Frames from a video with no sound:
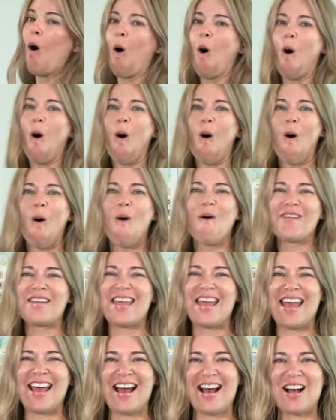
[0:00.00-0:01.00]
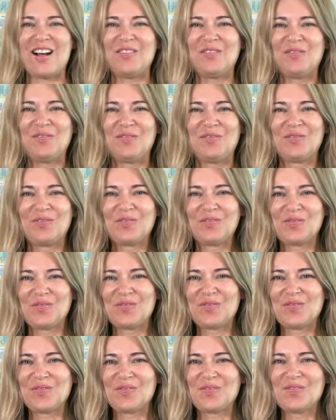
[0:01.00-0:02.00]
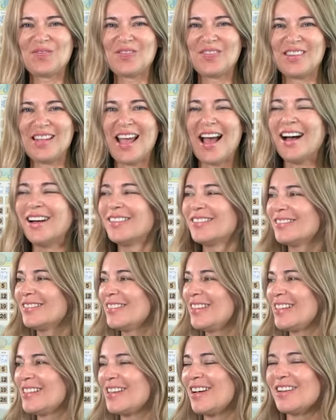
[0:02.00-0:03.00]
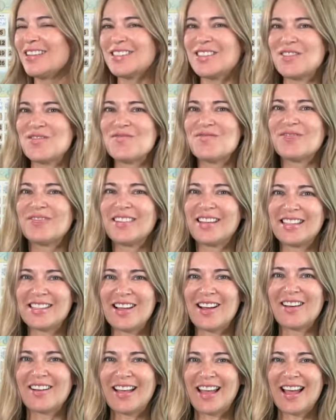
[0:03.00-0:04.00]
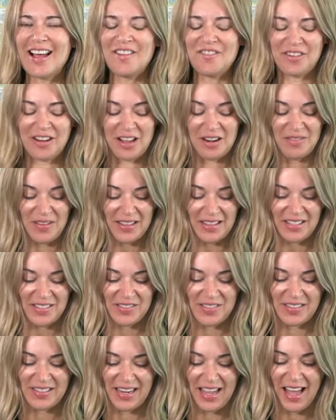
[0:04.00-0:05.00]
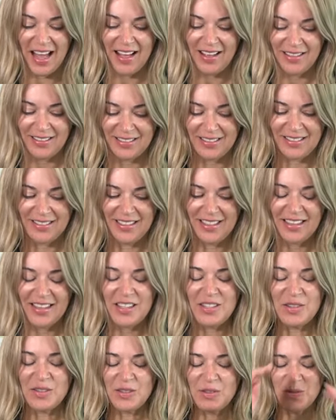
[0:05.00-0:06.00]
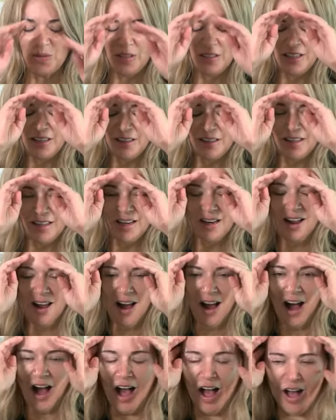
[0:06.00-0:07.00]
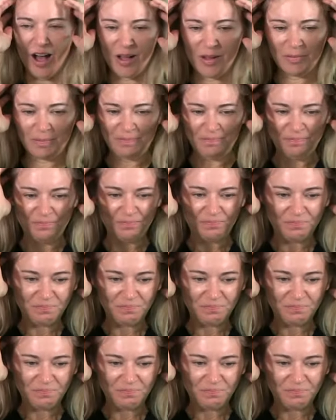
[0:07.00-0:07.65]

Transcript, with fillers: oh yeah. Yeah, it's awesome. It's okay, I forgot about this one. Yeah. This one's really good. Um